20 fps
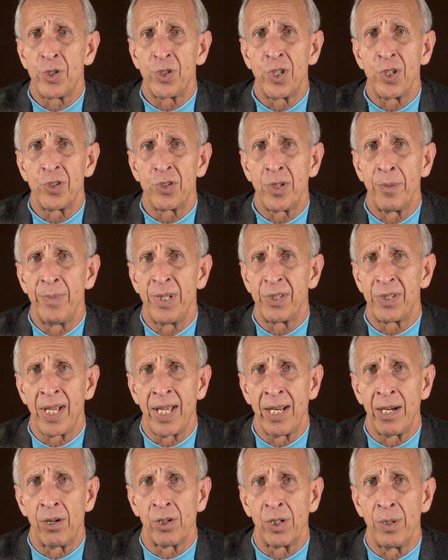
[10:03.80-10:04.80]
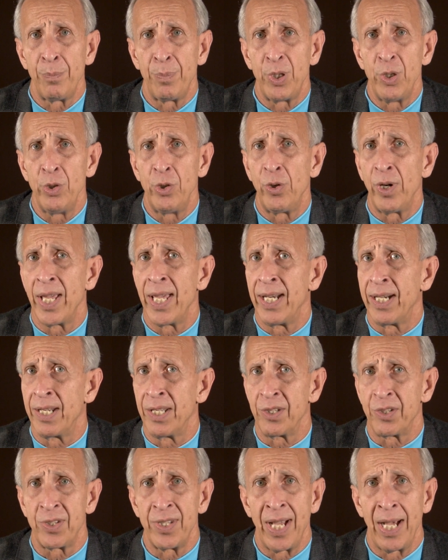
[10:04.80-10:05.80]
system is on our computer and it
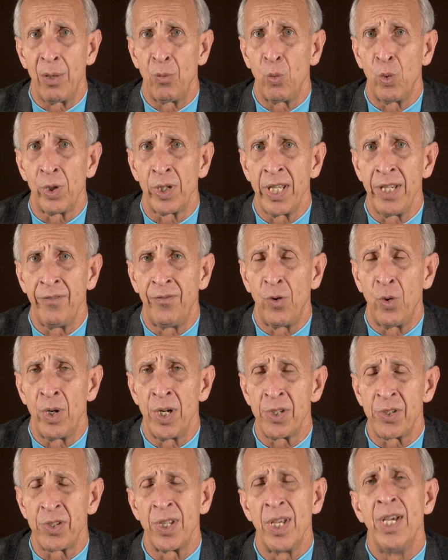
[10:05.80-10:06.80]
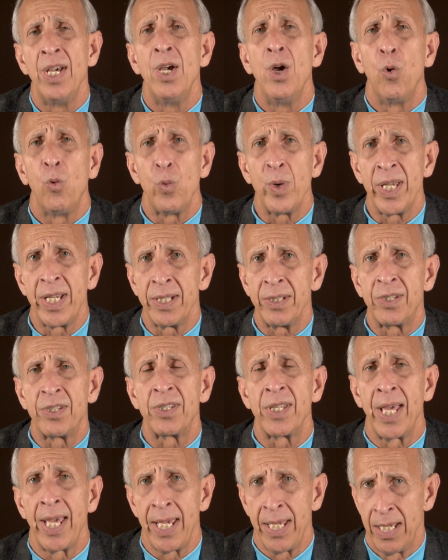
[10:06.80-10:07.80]
is not working for us, we can
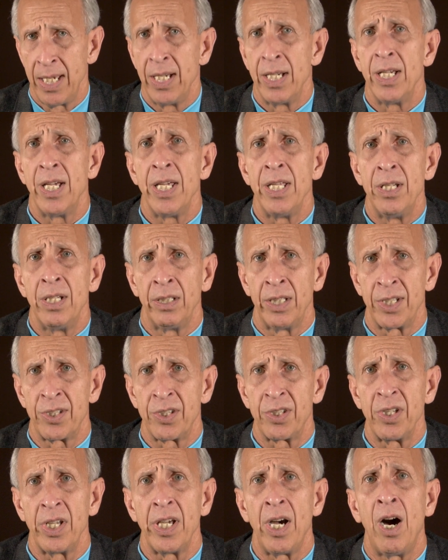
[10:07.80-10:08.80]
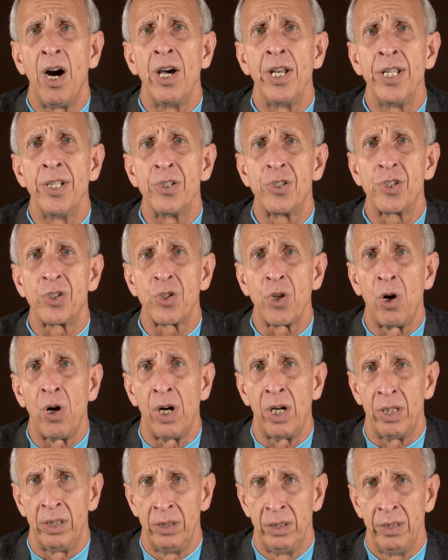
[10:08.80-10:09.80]
say, let's
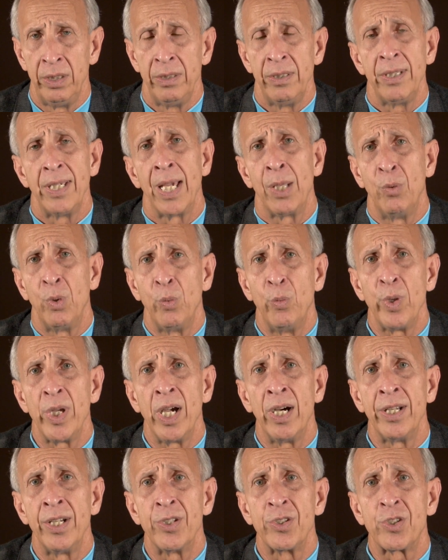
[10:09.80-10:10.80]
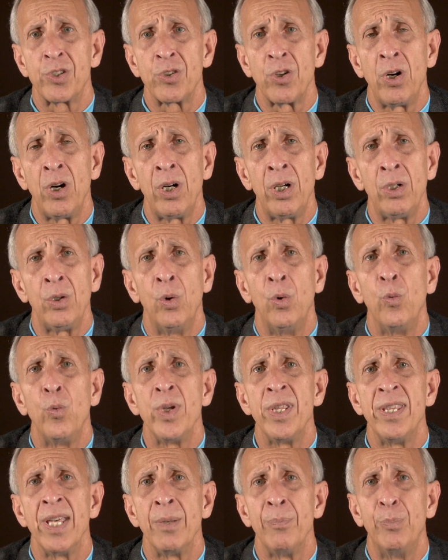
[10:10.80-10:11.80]
uninstall. And when we uninstall, we
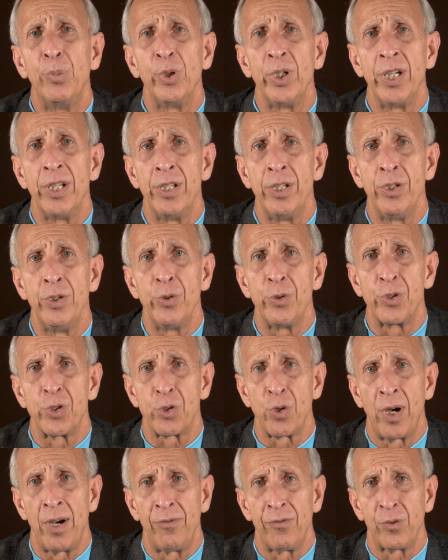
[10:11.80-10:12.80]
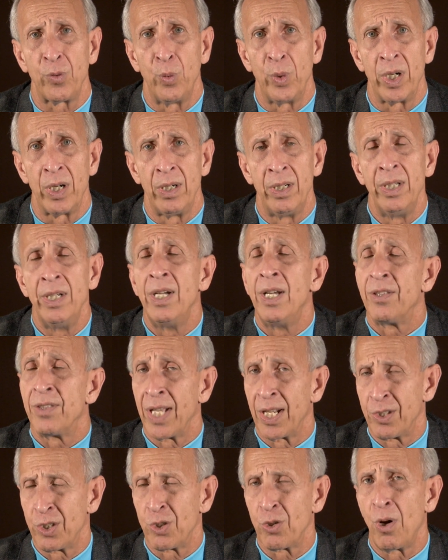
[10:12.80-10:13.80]
then put in a new software.
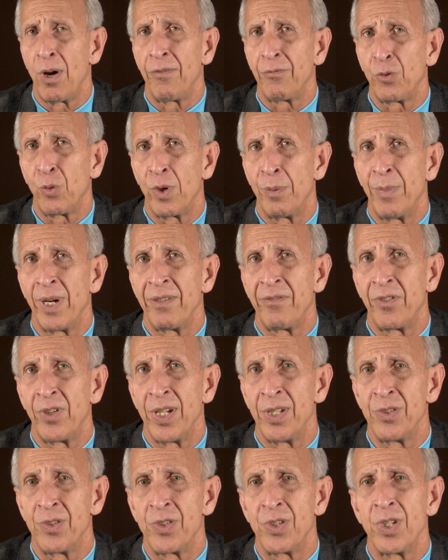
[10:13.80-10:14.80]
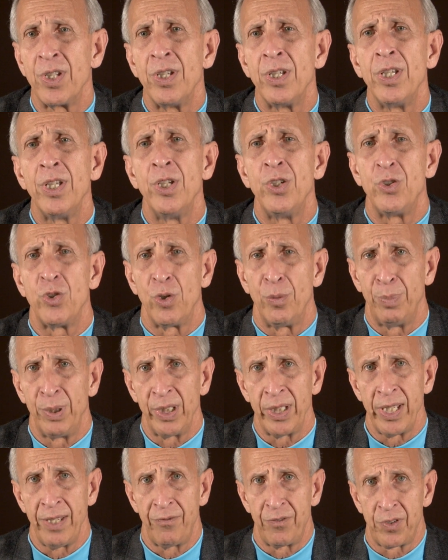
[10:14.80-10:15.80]
That software, my friends, is your
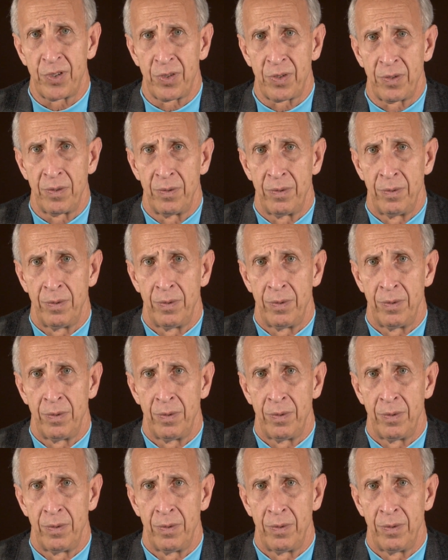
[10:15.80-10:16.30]
beliefs.